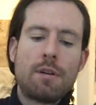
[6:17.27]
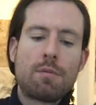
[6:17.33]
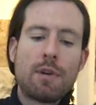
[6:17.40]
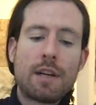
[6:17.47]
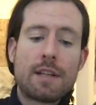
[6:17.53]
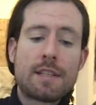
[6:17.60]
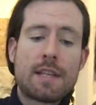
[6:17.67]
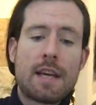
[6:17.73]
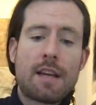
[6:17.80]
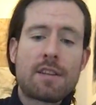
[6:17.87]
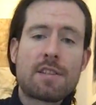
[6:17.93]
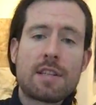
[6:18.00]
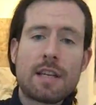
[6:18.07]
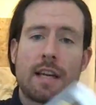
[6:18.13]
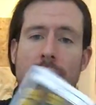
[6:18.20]
what it
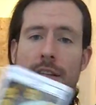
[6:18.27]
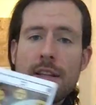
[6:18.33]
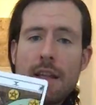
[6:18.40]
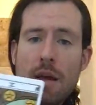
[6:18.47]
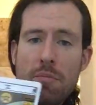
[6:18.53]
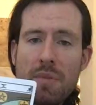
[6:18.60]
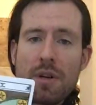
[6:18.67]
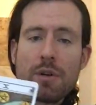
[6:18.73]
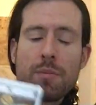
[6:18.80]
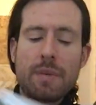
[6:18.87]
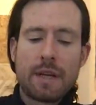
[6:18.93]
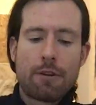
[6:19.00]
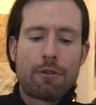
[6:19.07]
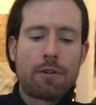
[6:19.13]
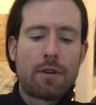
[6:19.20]
takes to get to that bigger
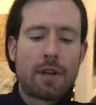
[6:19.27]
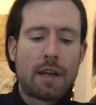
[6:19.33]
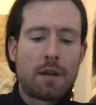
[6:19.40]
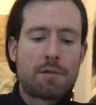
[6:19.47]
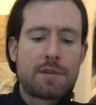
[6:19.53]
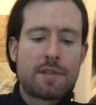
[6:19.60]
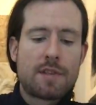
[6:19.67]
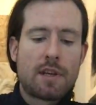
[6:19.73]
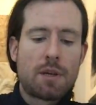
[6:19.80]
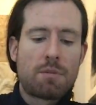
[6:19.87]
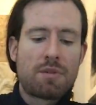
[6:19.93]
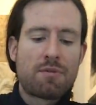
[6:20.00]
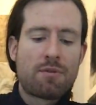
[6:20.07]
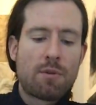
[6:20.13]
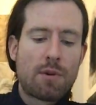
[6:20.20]
picture, like I was saying
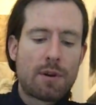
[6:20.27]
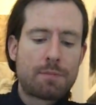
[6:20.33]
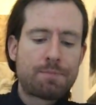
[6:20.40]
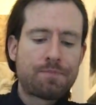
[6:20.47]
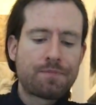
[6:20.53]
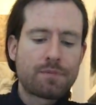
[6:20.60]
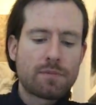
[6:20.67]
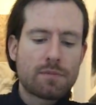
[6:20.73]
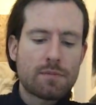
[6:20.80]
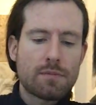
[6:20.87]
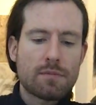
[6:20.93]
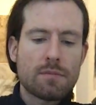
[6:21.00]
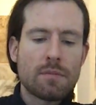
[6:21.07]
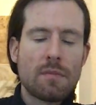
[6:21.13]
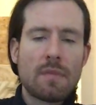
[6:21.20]
before.
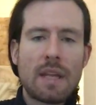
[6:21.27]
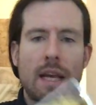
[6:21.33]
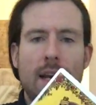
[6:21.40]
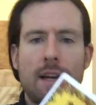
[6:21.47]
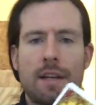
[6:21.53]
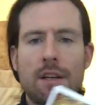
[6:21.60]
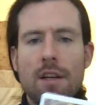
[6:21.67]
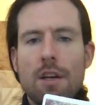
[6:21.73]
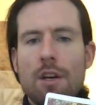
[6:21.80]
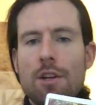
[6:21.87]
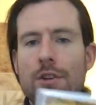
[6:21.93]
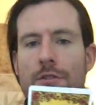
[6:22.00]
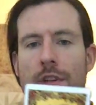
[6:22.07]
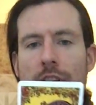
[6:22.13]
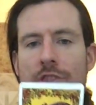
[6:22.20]
And
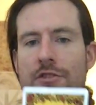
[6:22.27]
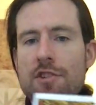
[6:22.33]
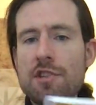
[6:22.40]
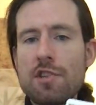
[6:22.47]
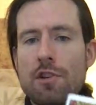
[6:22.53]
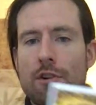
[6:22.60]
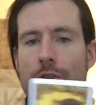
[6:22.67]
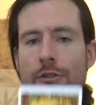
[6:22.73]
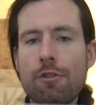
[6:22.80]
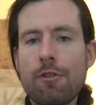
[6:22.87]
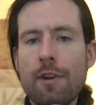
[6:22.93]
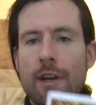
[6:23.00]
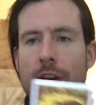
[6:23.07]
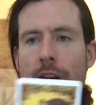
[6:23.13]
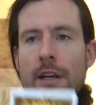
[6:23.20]
you're really just
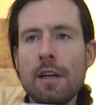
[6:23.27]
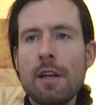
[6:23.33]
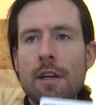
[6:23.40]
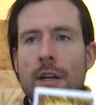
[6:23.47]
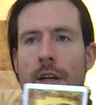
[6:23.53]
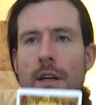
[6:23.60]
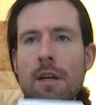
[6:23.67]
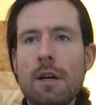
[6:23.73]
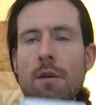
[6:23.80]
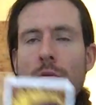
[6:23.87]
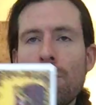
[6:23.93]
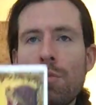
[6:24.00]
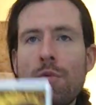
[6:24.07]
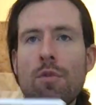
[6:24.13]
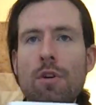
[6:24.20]
nurturing
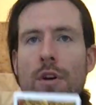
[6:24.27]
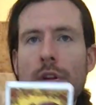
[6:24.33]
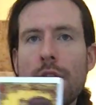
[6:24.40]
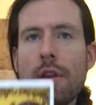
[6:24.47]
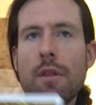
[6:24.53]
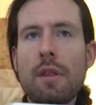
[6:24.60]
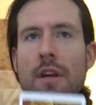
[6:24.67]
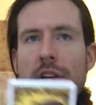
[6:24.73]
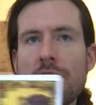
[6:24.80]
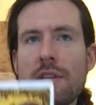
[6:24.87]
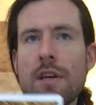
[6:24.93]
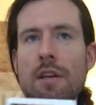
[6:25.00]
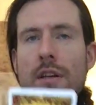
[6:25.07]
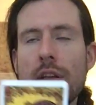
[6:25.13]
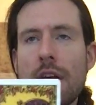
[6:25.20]
the things
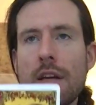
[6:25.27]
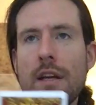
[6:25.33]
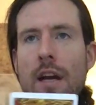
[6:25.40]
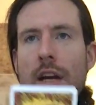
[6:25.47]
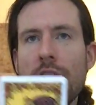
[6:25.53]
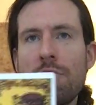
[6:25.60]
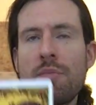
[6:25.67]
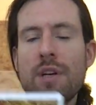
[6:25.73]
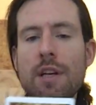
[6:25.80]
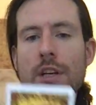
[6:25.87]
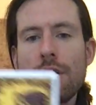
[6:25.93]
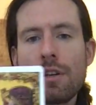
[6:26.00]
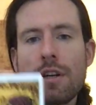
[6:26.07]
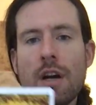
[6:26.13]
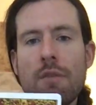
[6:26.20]
that kind of
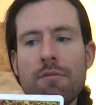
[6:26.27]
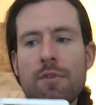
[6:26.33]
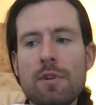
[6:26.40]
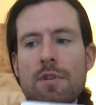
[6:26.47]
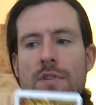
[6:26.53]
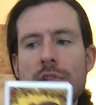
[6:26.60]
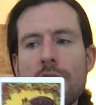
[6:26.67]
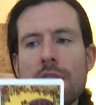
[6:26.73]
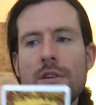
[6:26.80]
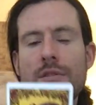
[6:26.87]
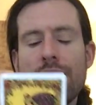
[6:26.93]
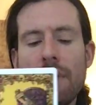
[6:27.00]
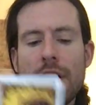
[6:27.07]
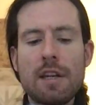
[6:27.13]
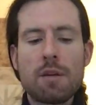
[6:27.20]
bringing you comforts, and you're
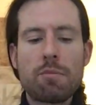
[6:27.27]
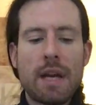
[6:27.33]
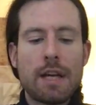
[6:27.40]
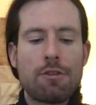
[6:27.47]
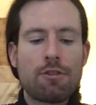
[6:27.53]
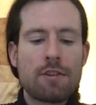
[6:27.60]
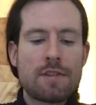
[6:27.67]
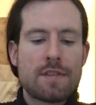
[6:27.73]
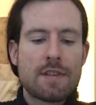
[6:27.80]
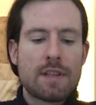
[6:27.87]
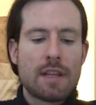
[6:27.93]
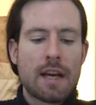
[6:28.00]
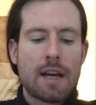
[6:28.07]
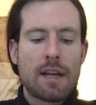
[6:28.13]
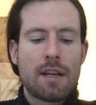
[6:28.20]
finding patience
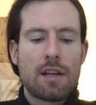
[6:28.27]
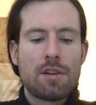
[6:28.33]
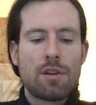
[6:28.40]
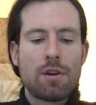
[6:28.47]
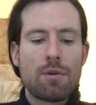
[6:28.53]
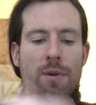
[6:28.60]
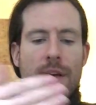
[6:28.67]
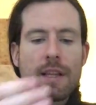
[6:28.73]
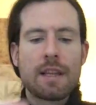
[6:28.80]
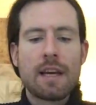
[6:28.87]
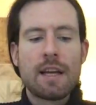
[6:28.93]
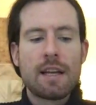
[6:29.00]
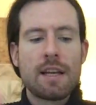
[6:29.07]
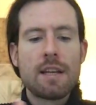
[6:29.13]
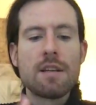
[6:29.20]
in that and knowing
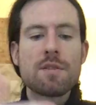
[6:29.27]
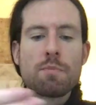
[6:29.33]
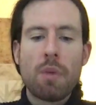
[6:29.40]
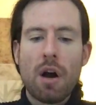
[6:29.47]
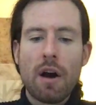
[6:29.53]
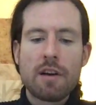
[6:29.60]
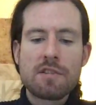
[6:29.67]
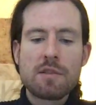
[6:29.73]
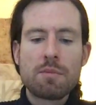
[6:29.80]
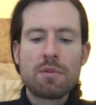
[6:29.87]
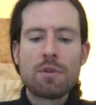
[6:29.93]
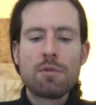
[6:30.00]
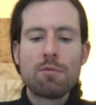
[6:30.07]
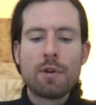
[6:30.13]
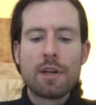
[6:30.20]
that it is
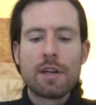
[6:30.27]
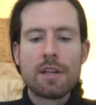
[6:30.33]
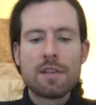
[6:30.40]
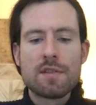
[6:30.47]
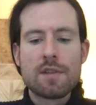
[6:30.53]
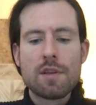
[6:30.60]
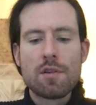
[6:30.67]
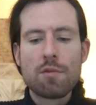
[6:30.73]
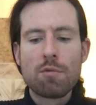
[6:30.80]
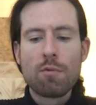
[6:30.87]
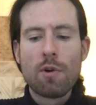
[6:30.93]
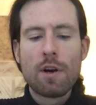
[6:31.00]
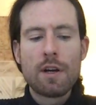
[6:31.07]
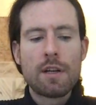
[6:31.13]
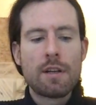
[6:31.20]
possible what it is that you
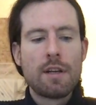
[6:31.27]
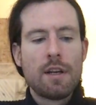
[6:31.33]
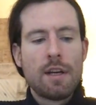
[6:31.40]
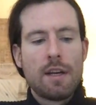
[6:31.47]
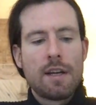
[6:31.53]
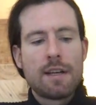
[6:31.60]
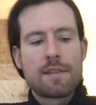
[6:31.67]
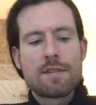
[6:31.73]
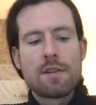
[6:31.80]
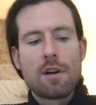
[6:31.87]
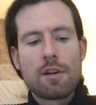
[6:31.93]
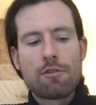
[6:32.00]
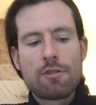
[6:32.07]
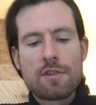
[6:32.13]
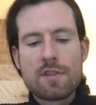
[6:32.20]
want. It's
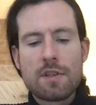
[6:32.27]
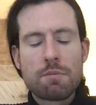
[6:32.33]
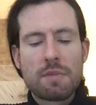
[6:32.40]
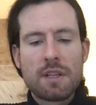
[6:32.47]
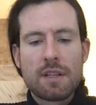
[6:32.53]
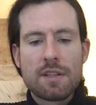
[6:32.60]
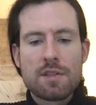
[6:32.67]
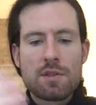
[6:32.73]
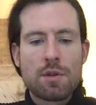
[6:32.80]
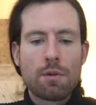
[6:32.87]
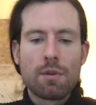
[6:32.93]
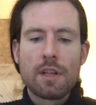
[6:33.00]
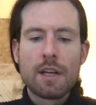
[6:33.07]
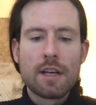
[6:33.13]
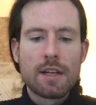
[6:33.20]
not just something that's
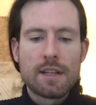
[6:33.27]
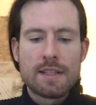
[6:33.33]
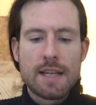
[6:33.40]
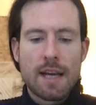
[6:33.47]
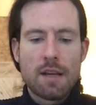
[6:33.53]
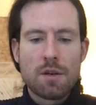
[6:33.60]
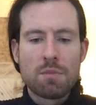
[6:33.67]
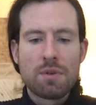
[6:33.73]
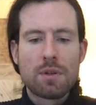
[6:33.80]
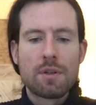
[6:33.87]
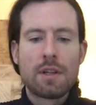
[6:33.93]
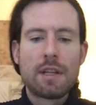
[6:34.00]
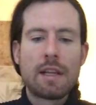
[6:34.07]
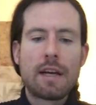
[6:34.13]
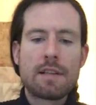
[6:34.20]
totally
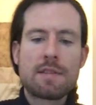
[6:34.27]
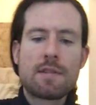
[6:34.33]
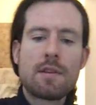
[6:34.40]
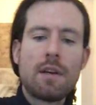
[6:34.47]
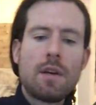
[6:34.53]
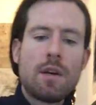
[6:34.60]
unattainable, and that's